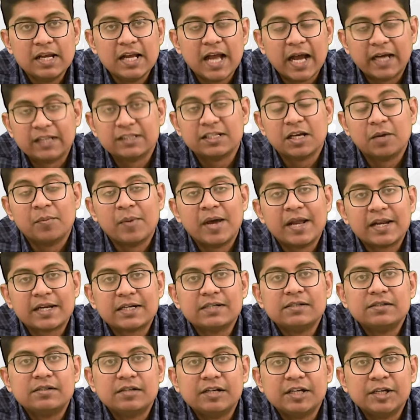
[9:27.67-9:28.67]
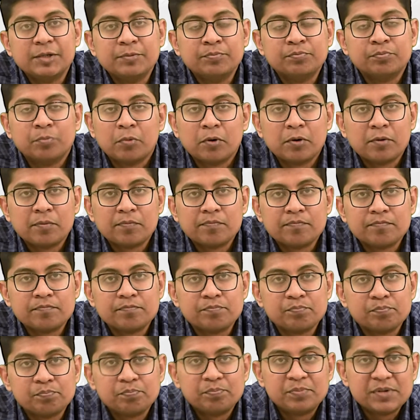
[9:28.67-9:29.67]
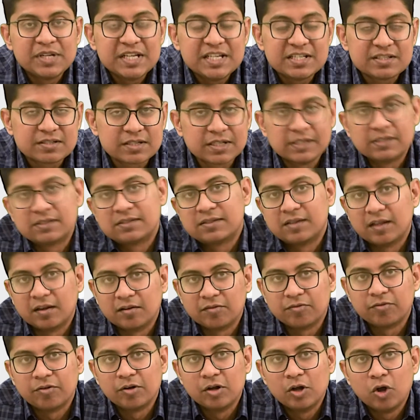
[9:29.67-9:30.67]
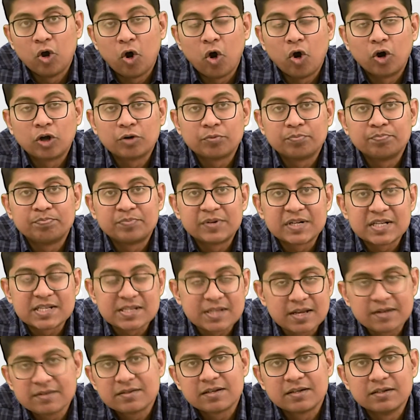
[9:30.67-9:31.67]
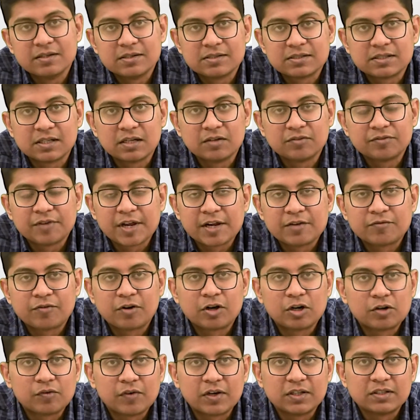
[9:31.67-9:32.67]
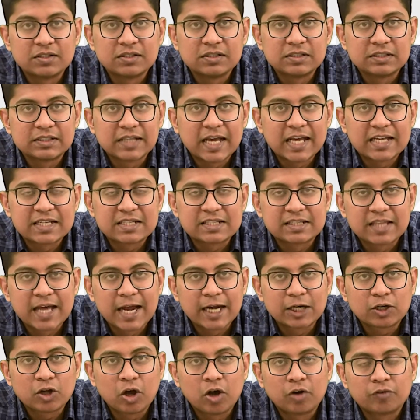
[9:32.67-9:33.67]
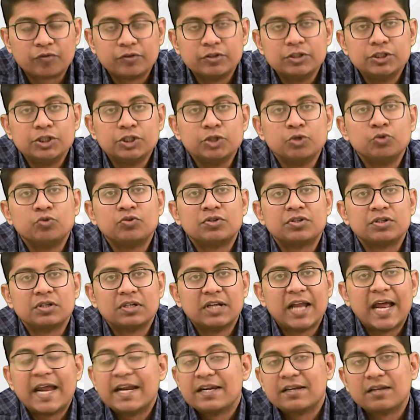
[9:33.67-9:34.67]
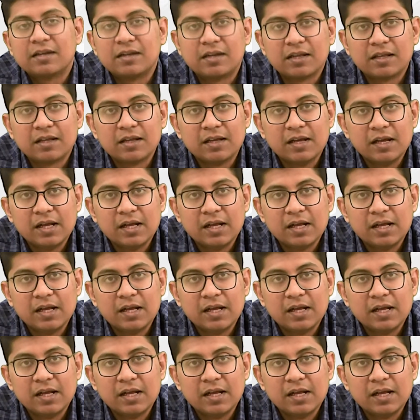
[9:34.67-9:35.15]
And the American dream preached itself or presented itself in front of others as that of a neutral entity,